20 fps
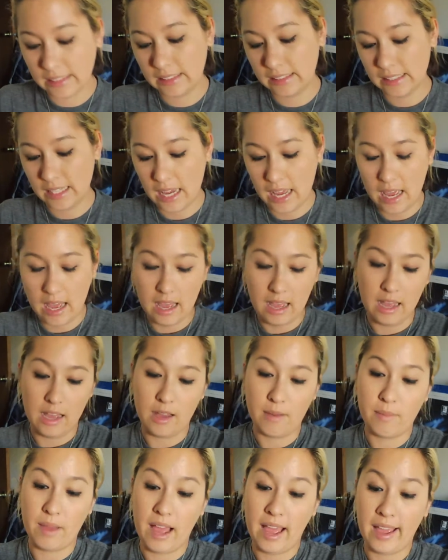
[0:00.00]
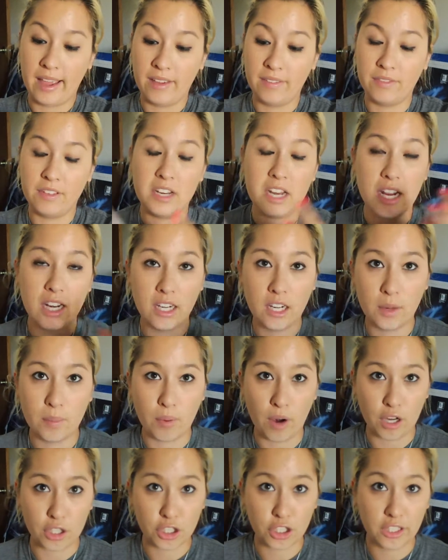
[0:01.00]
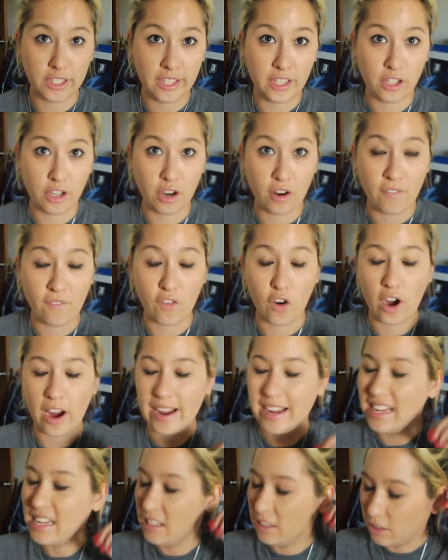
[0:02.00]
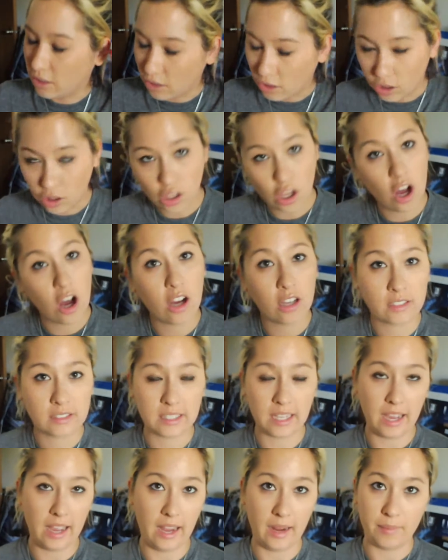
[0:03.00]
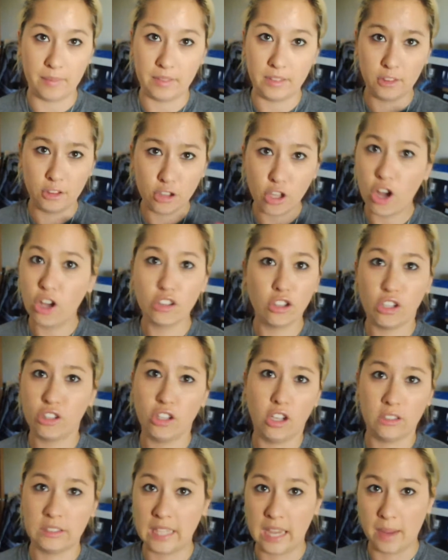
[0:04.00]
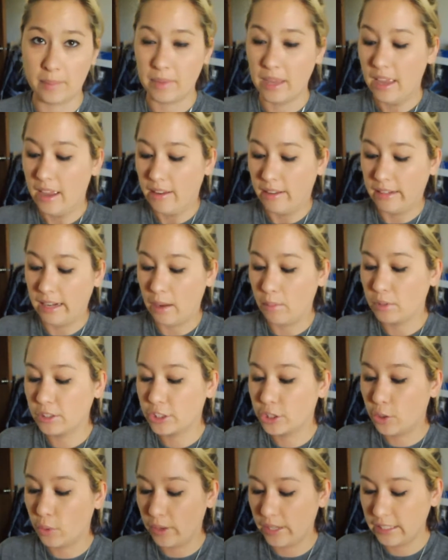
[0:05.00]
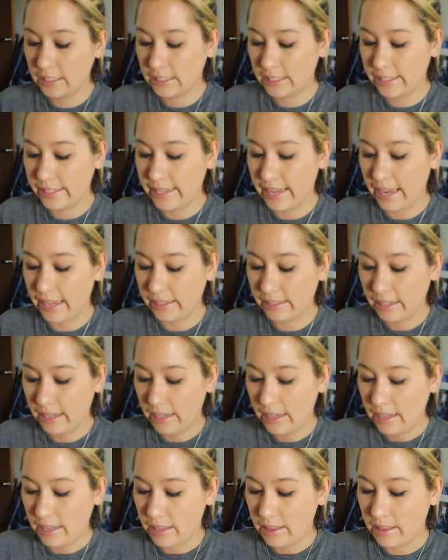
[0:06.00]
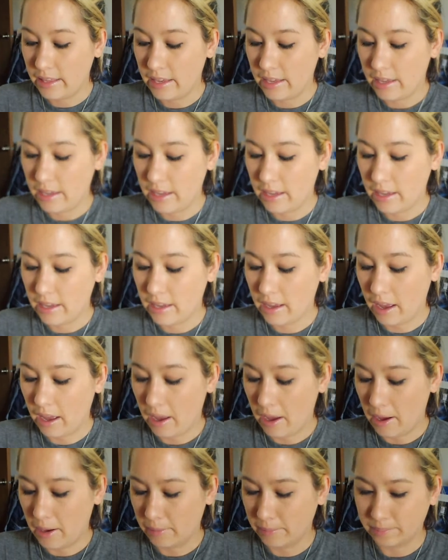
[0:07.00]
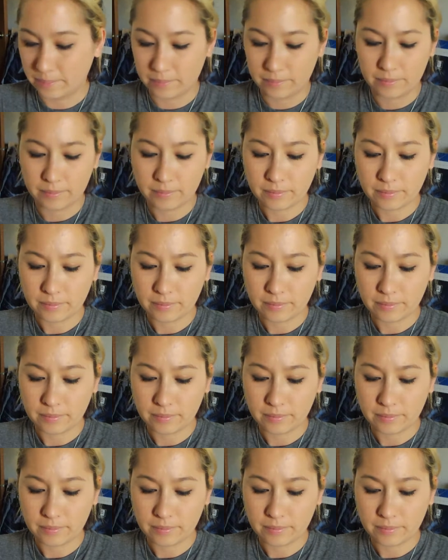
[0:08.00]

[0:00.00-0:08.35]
this. I've needed a brush cleaner for a long time. Long time. And I was going to get the, oh